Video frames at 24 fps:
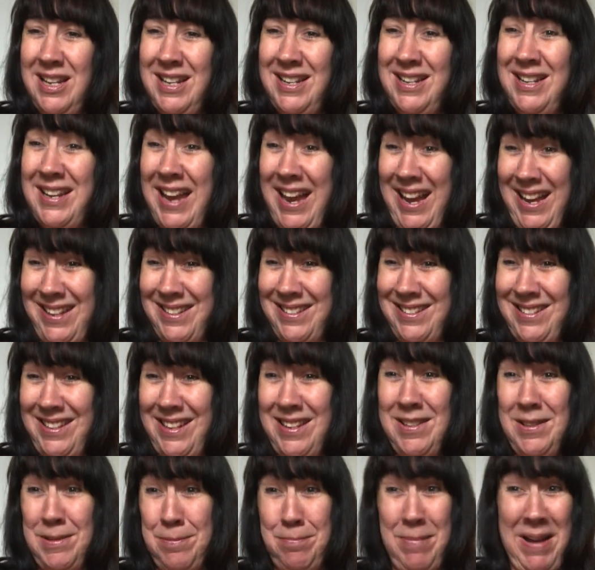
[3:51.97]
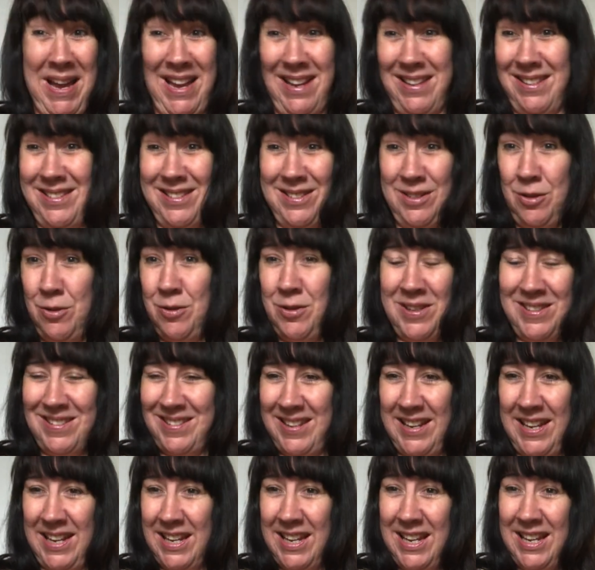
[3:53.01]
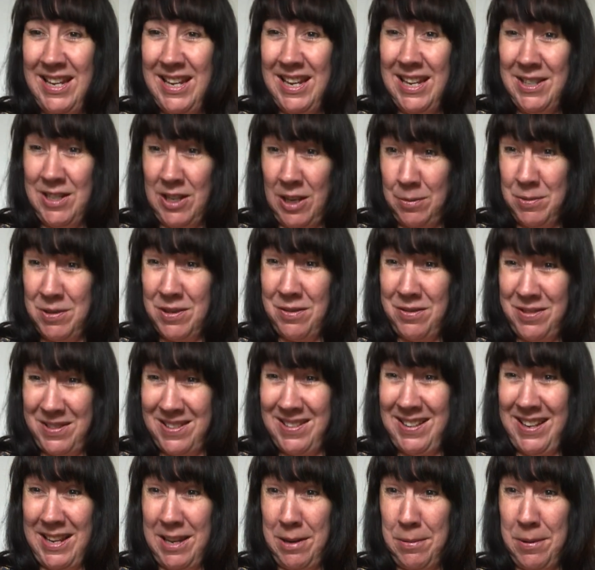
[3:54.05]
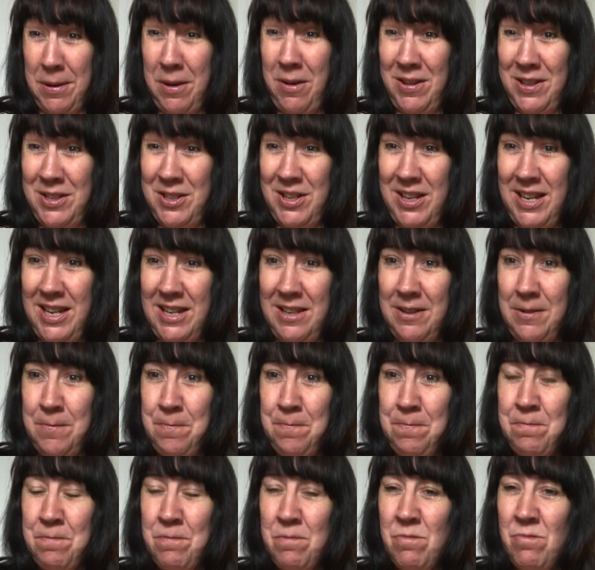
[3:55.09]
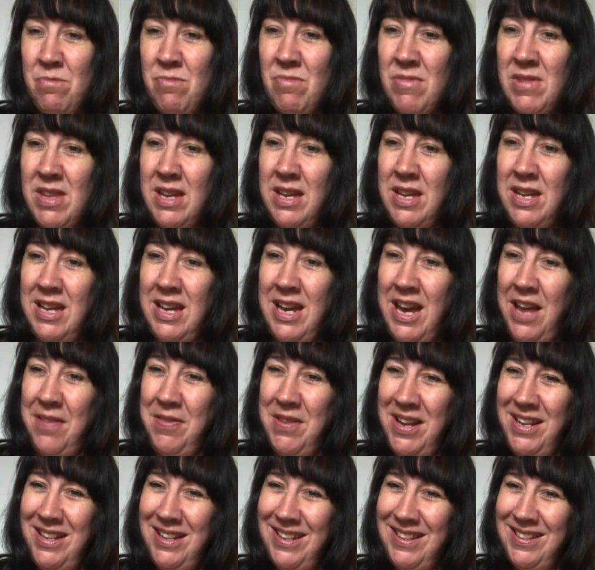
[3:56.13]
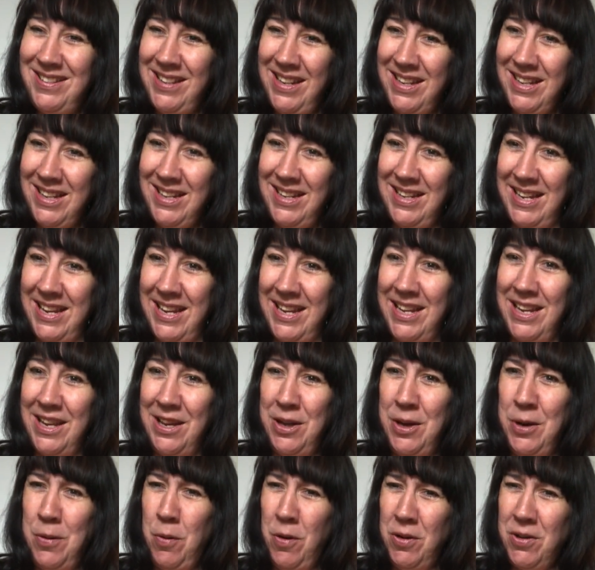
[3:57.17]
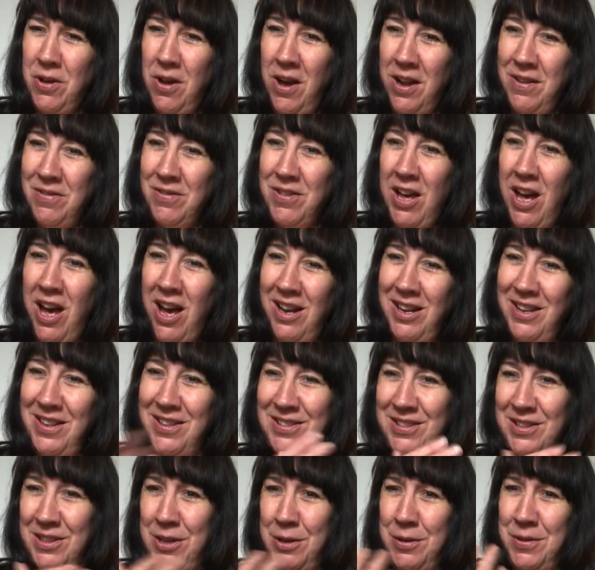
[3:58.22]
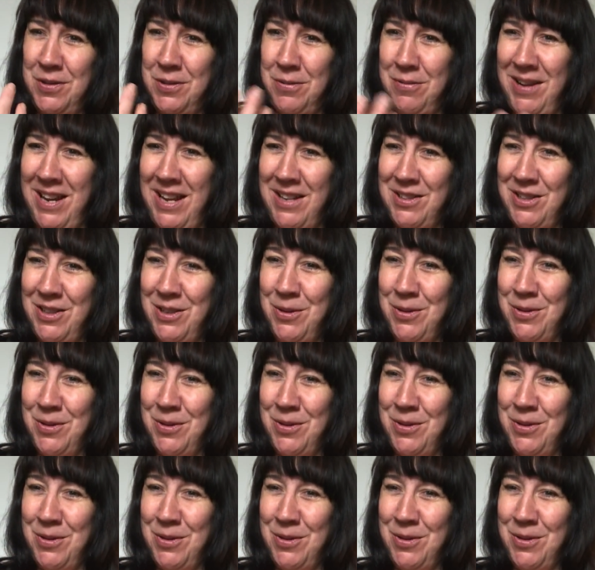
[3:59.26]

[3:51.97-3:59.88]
Less is best, honestly, in terms of sleep hygiene. And then secondly, what kind of colours are you surrounding